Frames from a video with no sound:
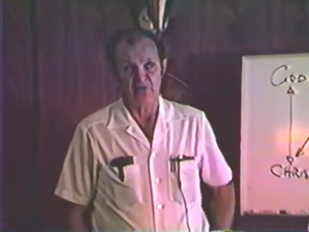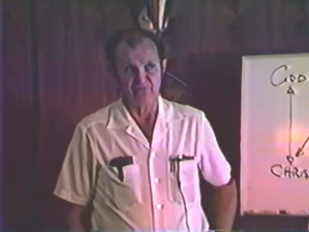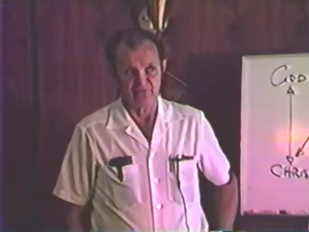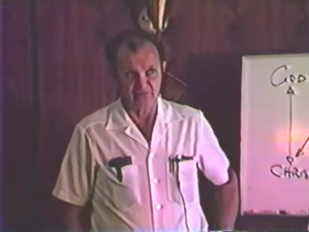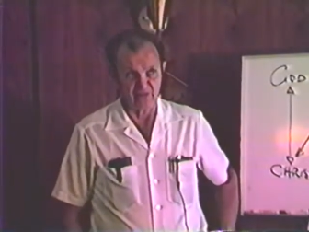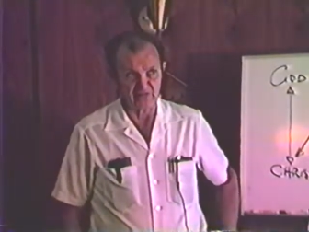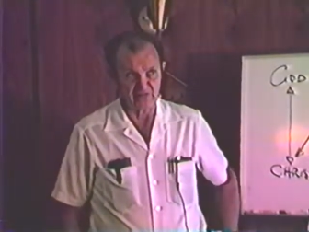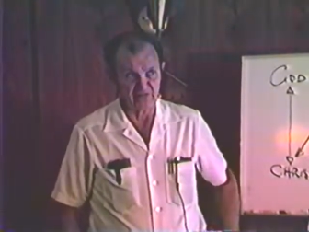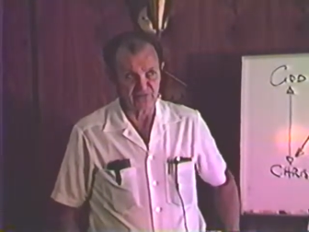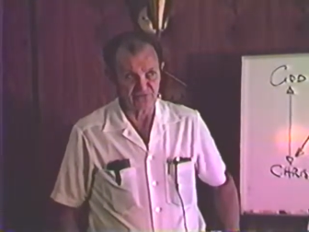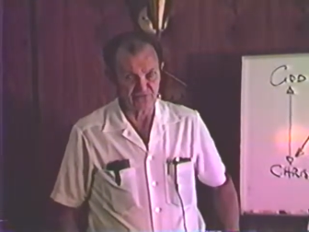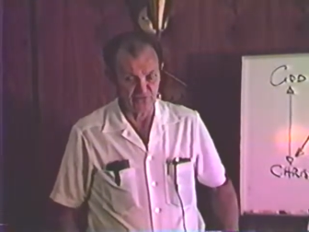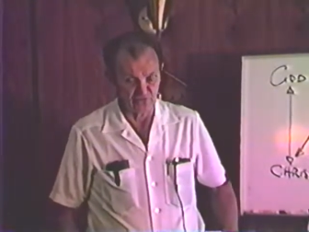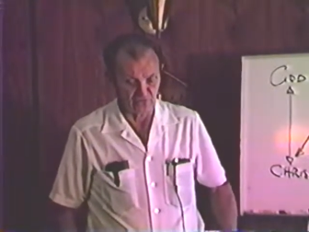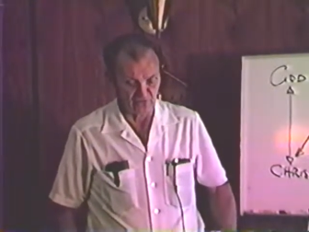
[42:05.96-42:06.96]
That is
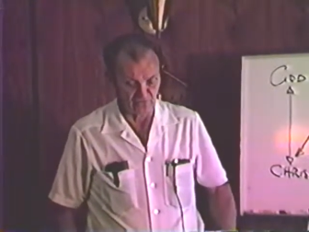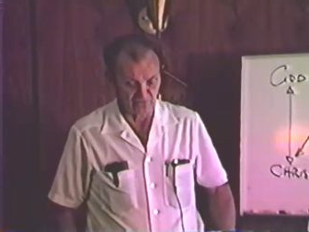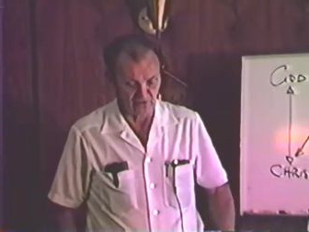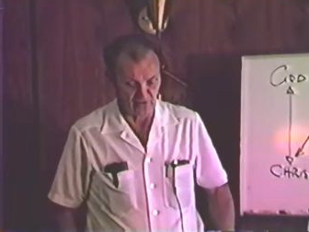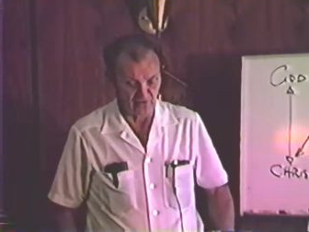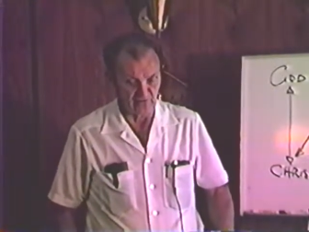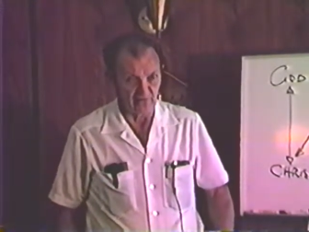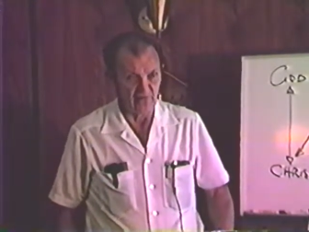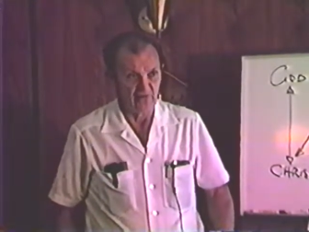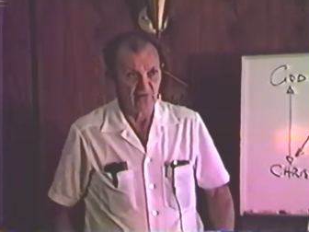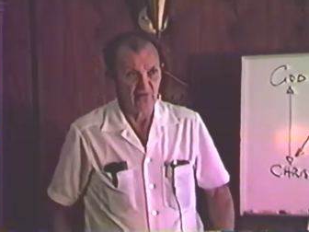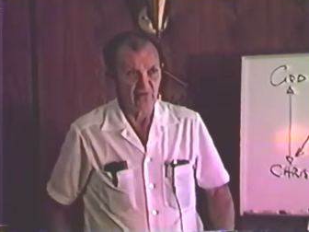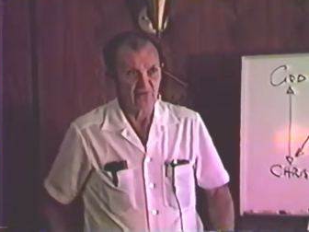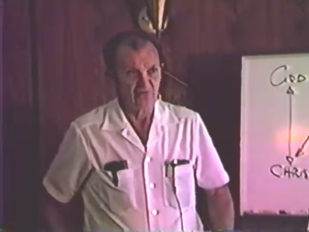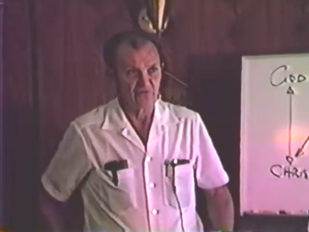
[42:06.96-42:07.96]
the law of God.
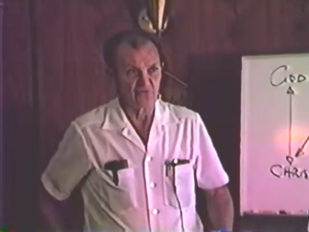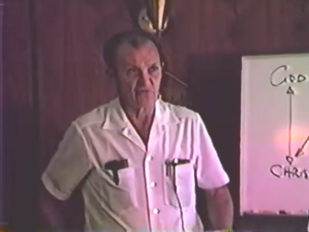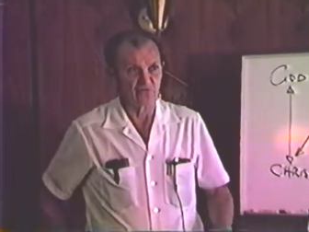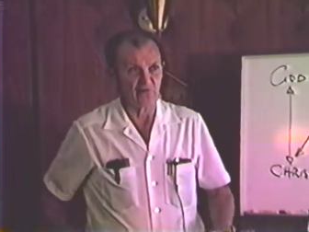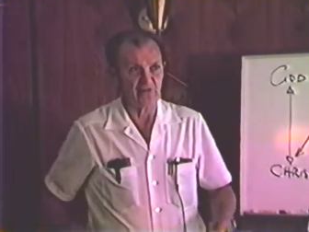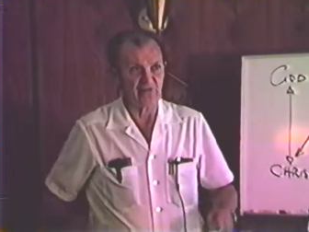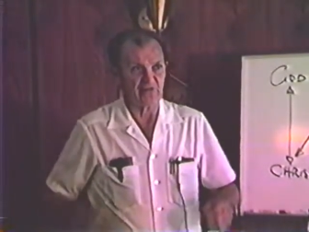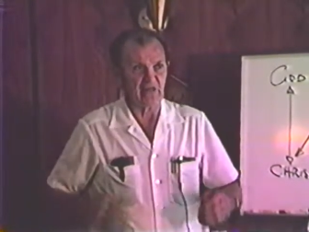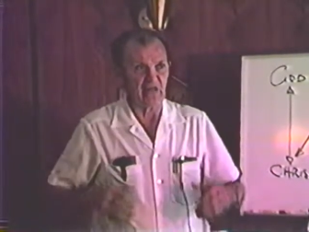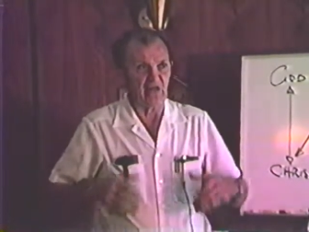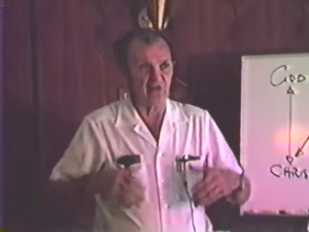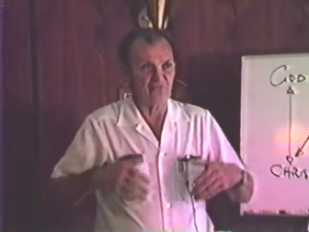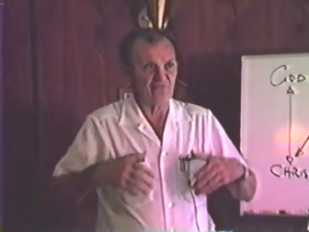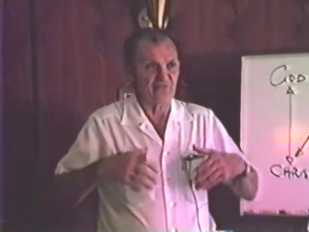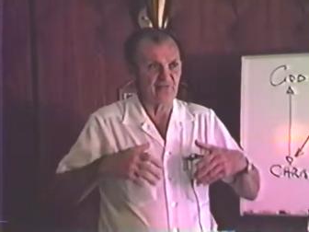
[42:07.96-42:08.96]
The great
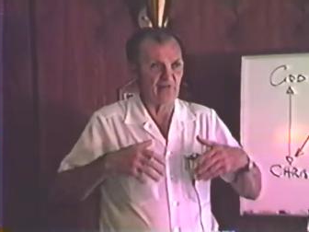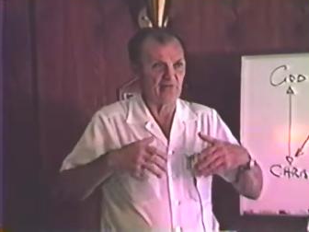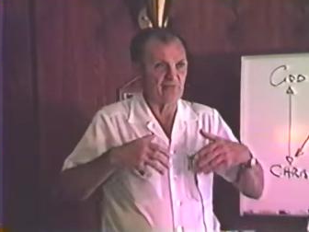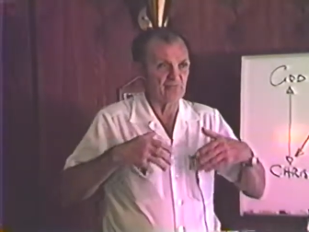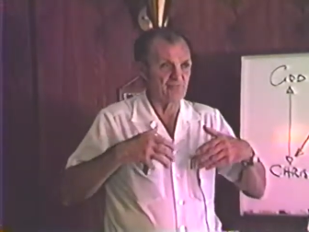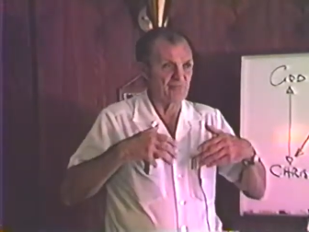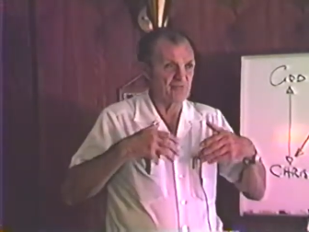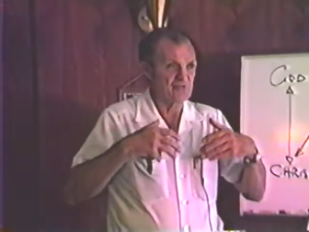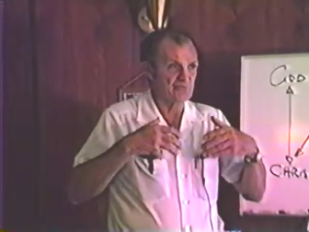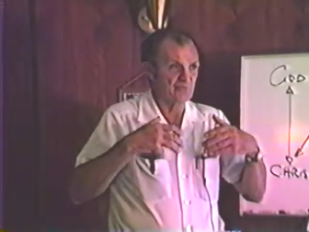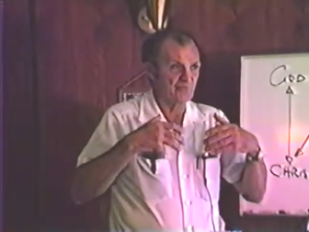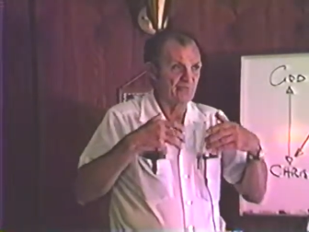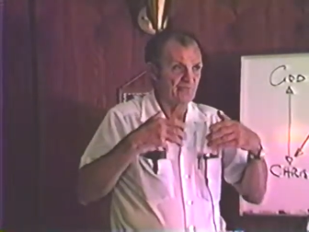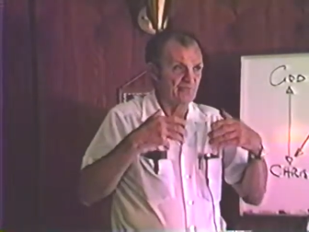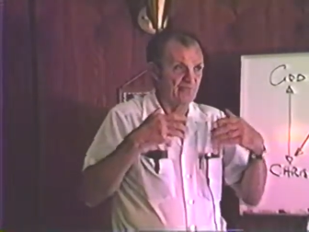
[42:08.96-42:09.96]
outflowing
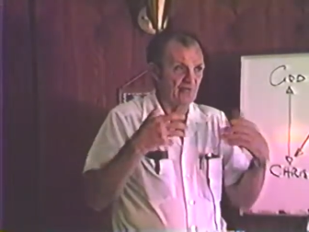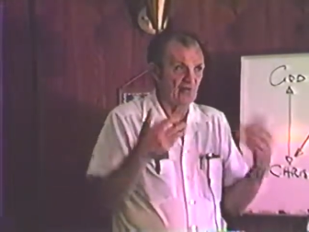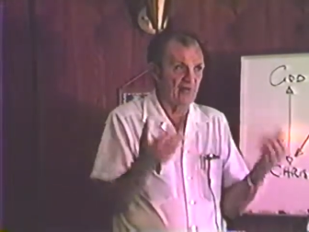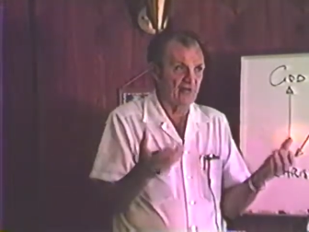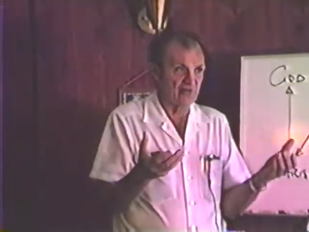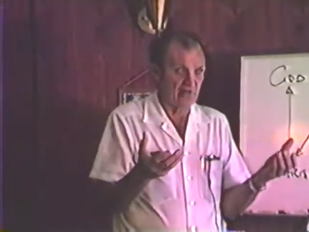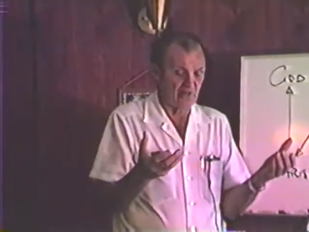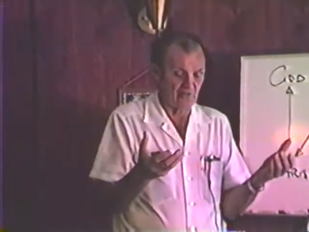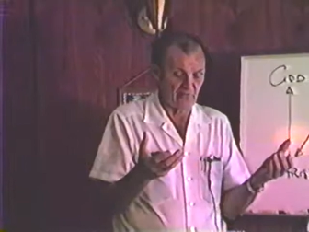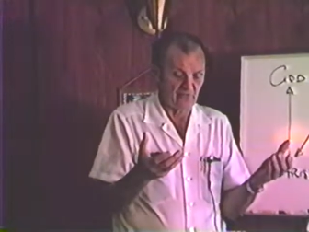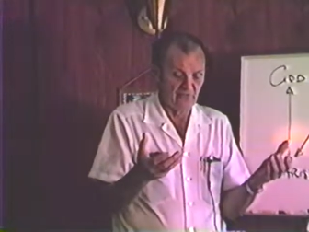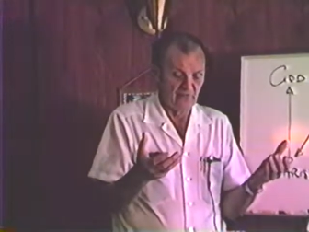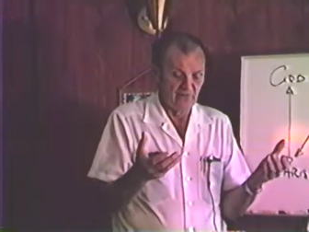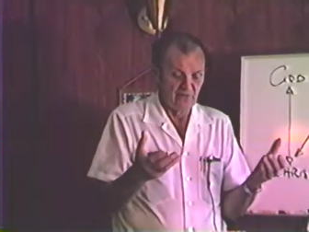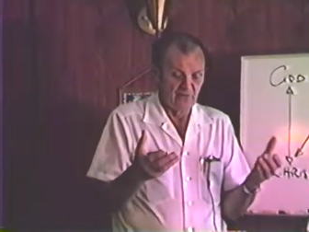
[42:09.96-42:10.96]
principle of divine
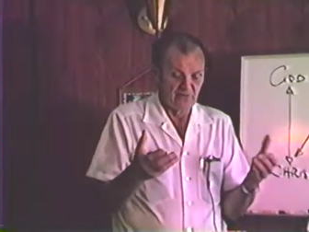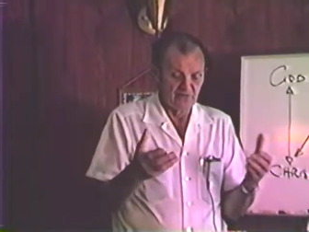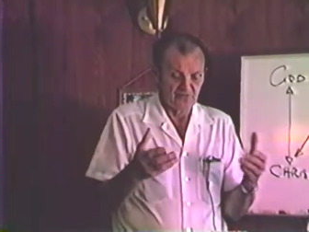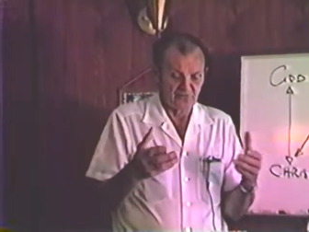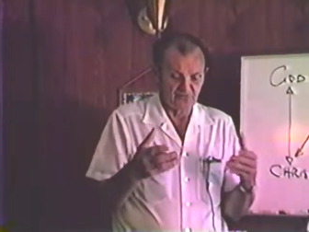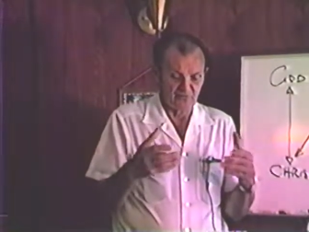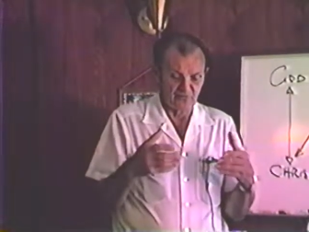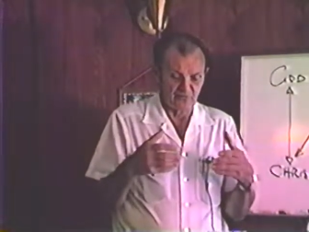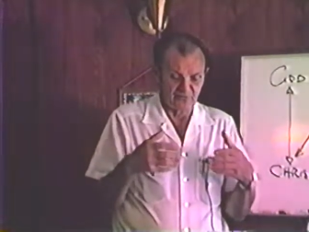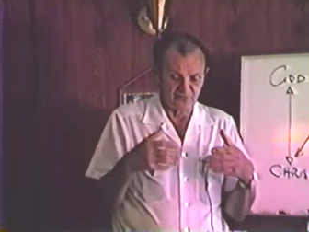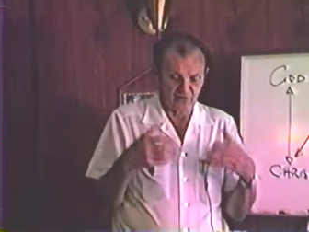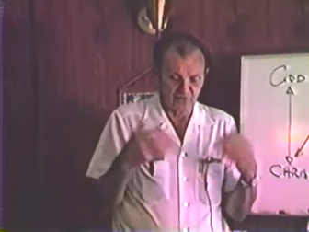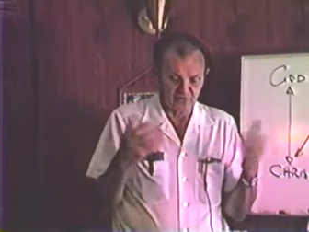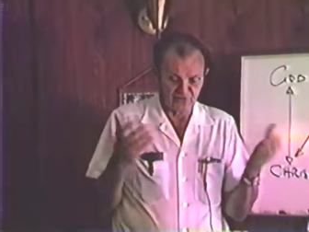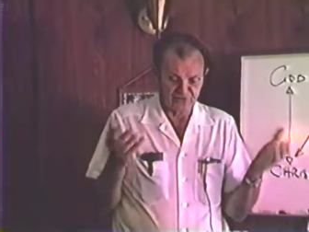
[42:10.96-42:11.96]
love the spirit of
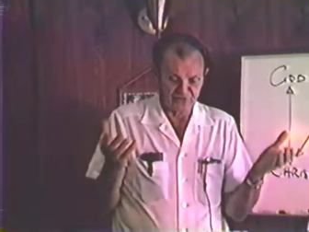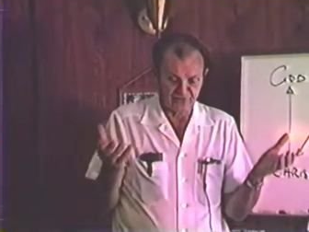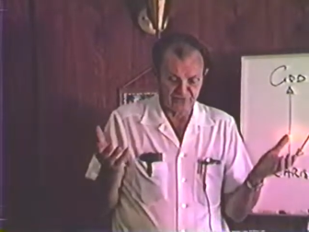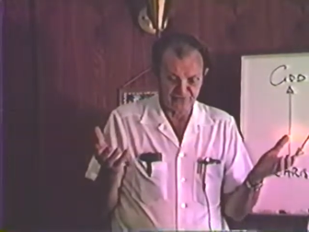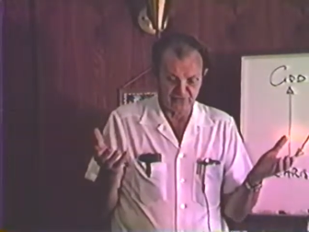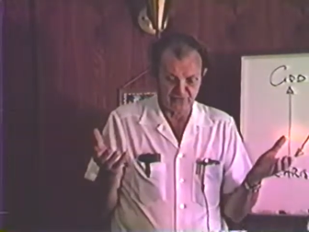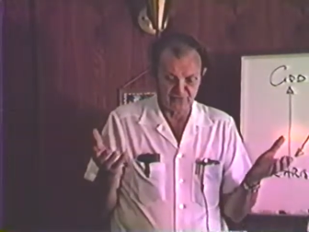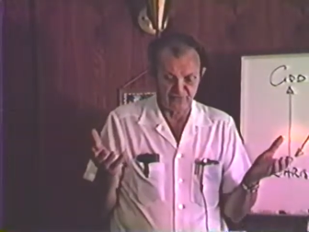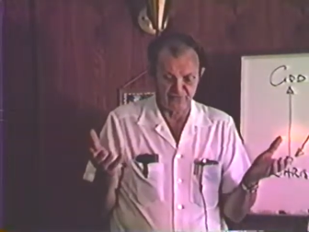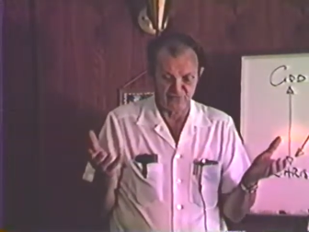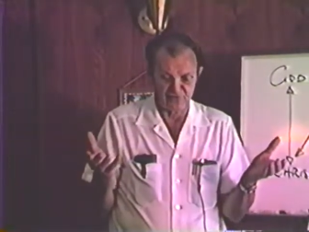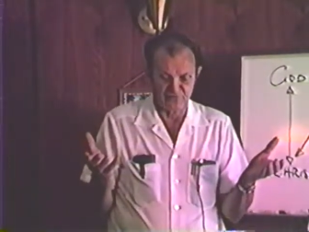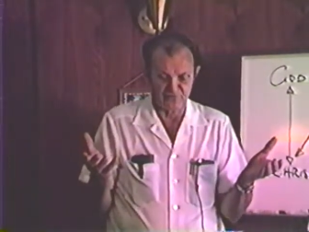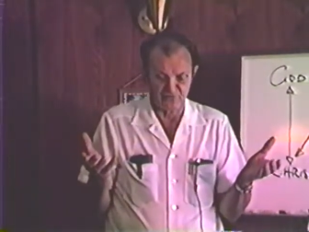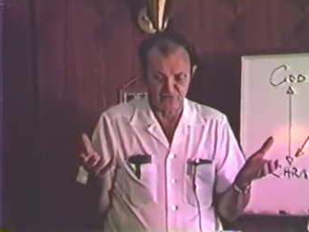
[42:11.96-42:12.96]
total
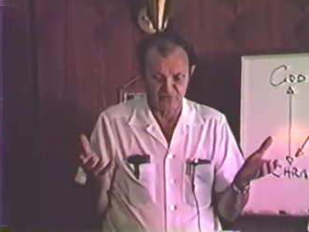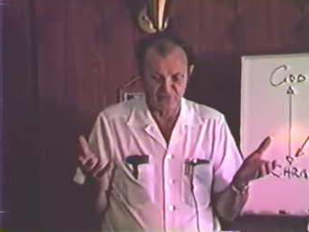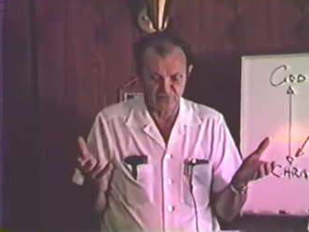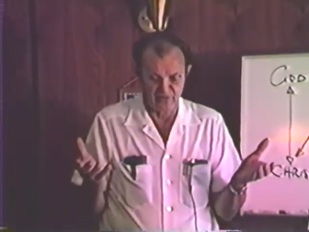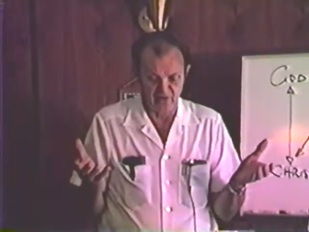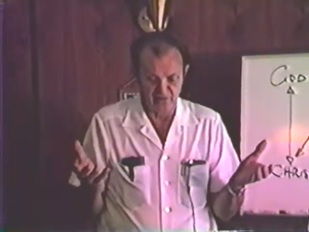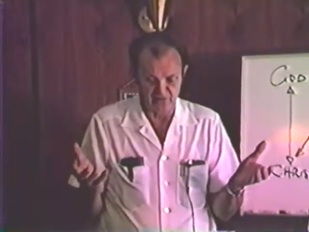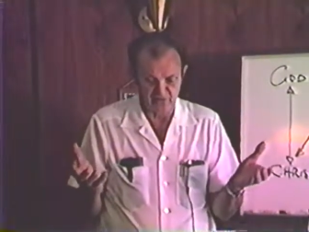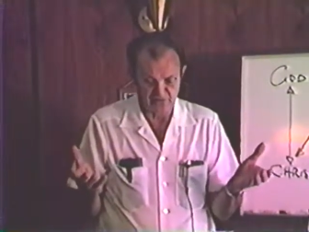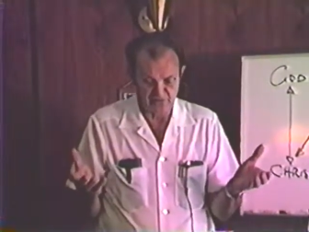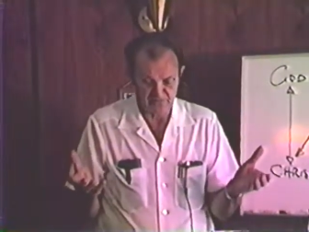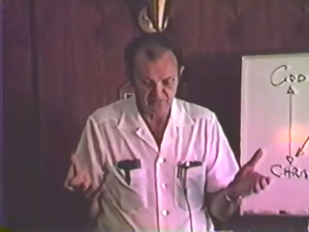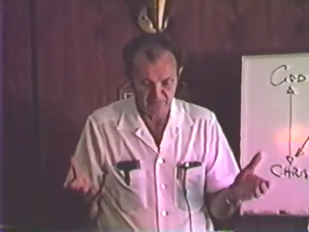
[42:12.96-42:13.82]
self-sacrifice for the good of others.